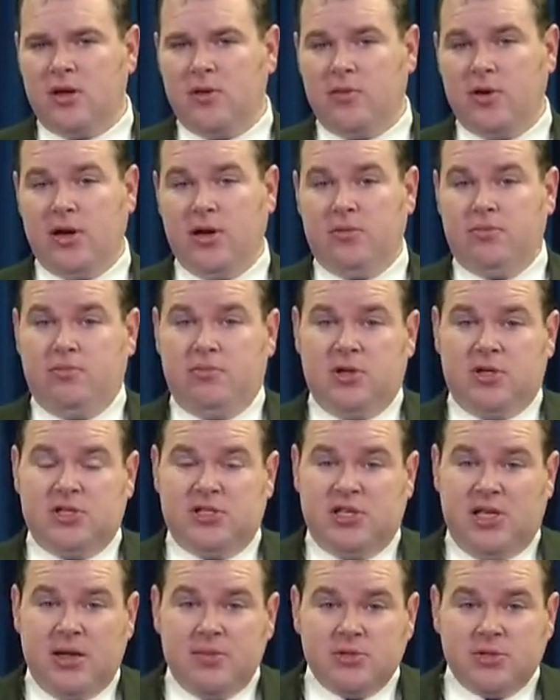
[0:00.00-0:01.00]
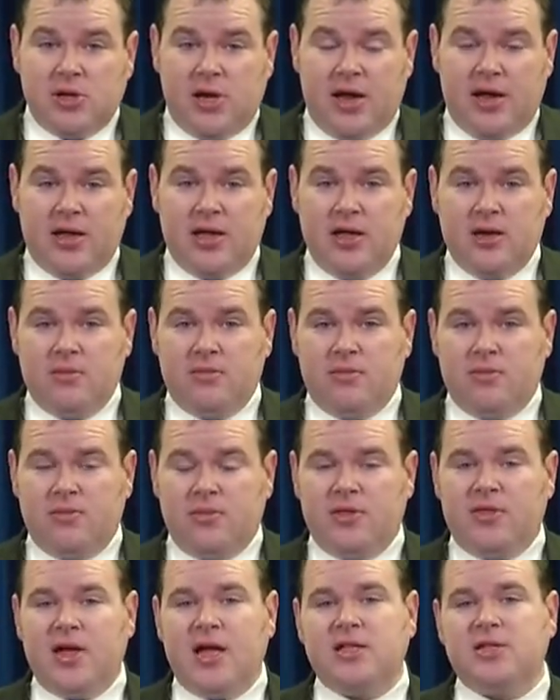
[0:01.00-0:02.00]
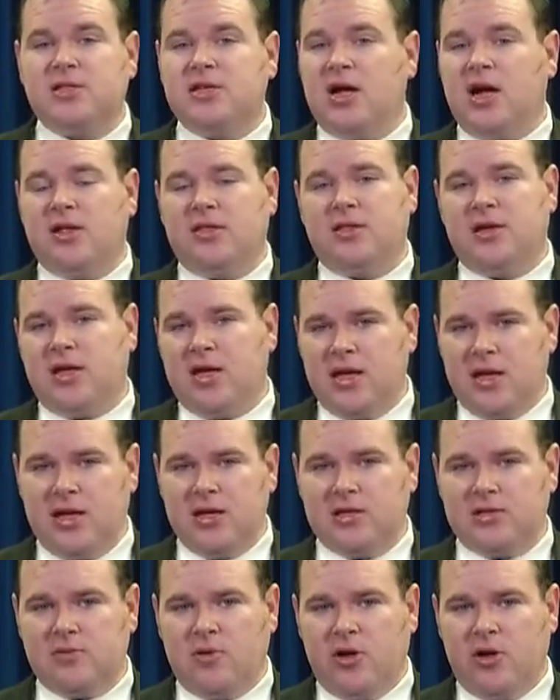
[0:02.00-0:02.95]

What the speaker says: Well, it seems like it, but that's not the case.